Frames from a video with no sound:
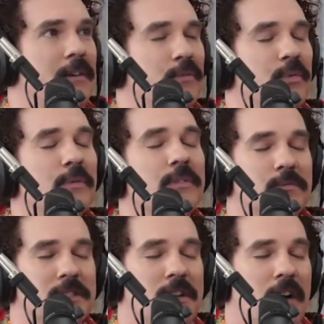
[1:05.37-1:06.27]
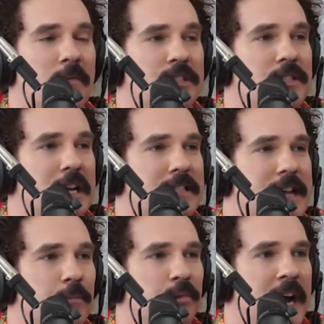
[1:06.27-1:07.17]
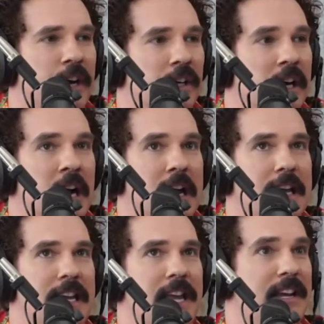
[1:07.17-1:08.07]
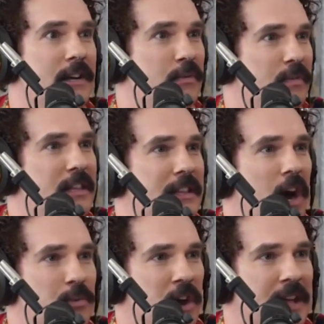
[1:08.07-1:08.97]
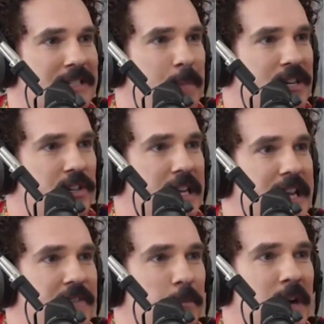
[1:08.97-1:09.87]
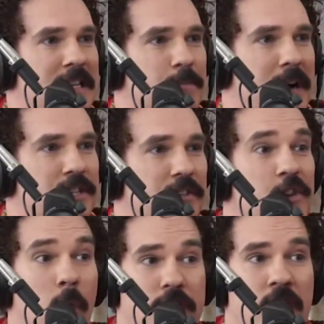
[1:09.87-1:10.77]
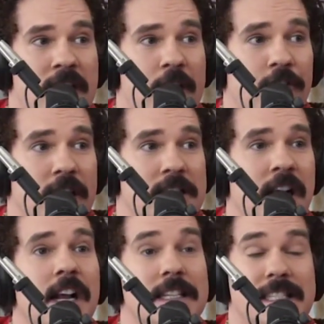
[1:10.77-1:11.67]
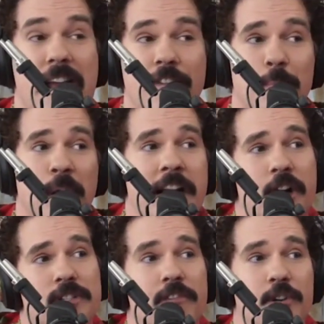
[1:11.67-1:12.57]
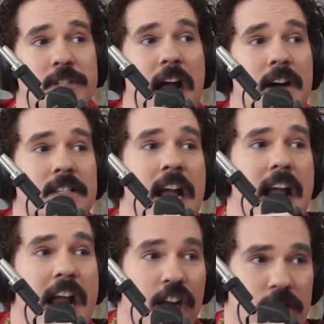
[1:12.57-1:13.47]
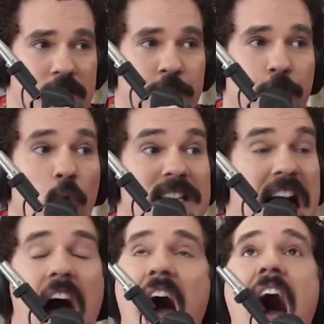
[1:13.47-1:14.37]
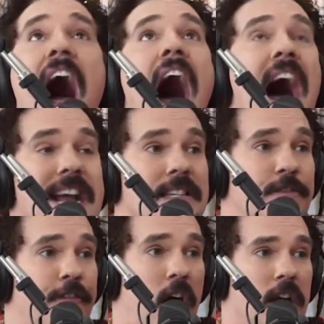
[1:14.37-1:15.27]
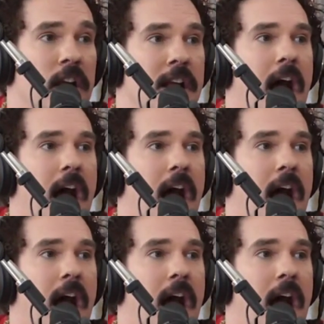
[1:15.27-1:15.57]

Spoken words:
We were talking about David Blaine earlier. He was on that special, that David Blaine special. If you watch it on Netflix, David Blaine goes over to his house. Harrison Ford is high as fuck.